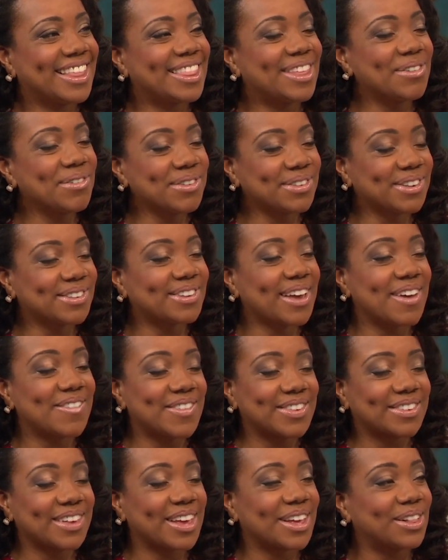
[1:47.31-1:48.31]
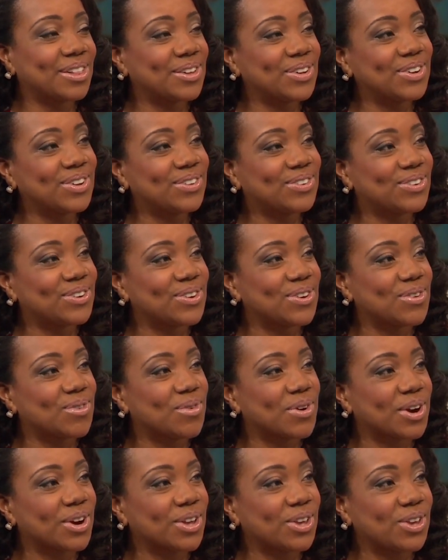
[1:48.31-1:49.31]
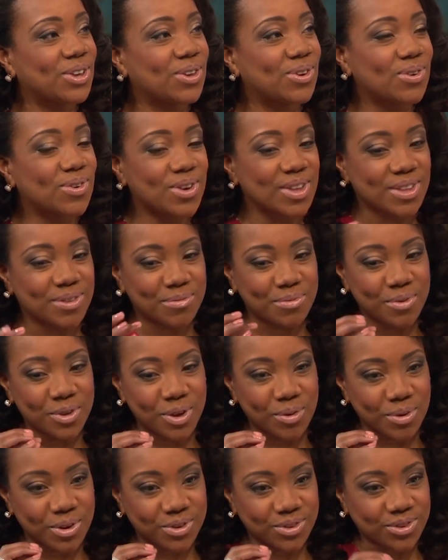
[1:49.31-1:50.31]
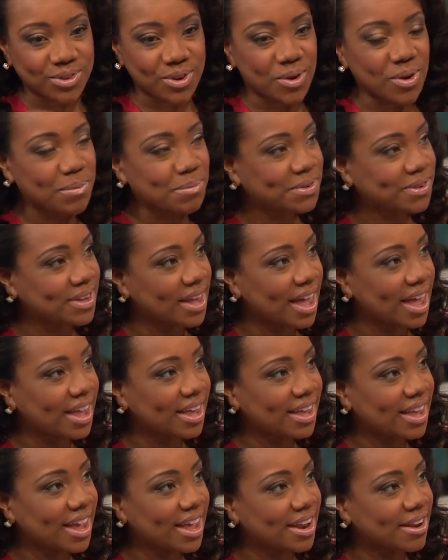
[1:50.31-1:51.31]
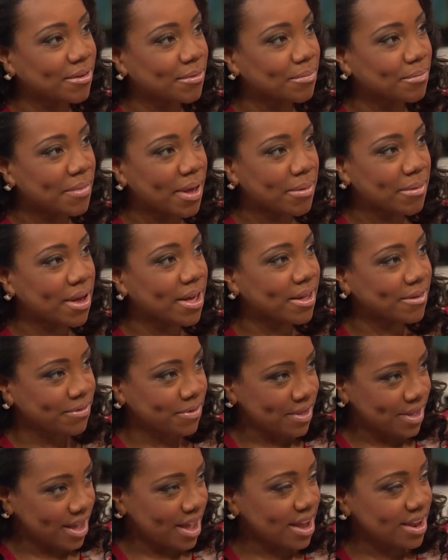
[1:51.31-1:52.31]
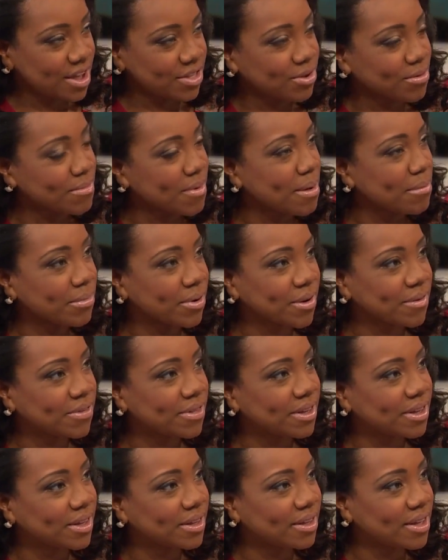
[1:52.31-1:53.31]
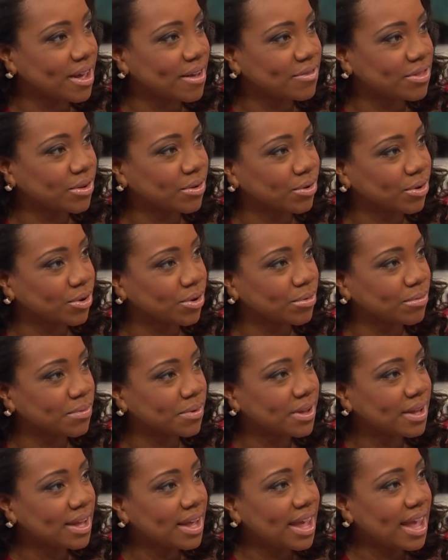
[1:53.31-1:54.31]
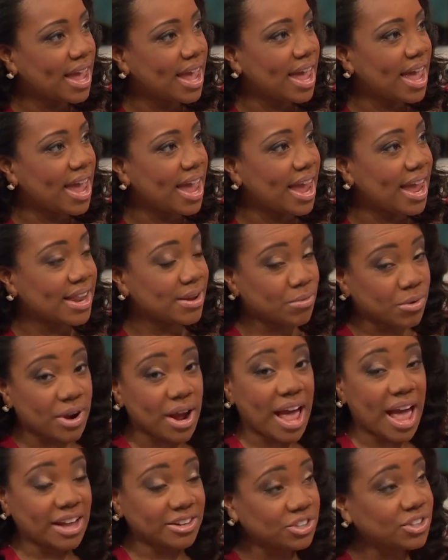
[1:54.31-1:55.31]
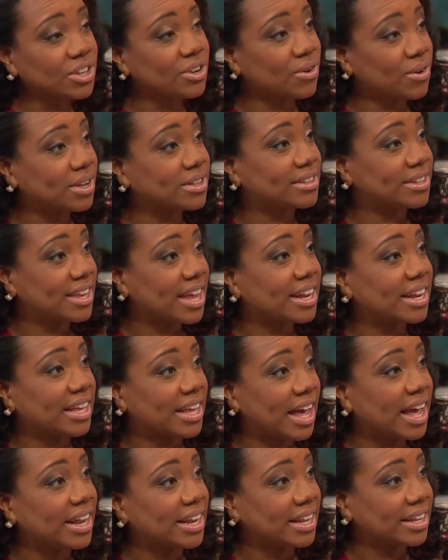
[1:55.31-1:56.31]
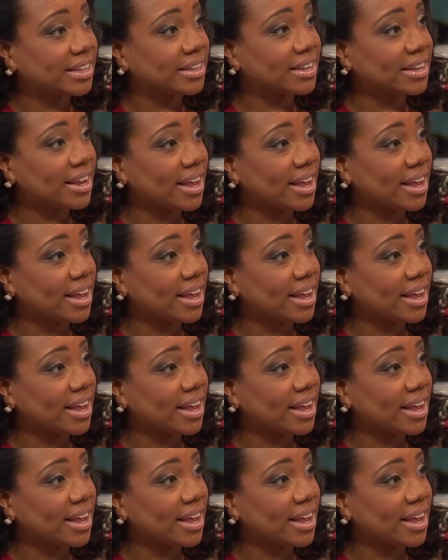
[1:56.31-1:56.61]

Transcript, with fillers: There was a time, as I alluded to, where you had, you were so upset at a, me, a another member of the of the group. Yeah and we're actually going to get a gun and,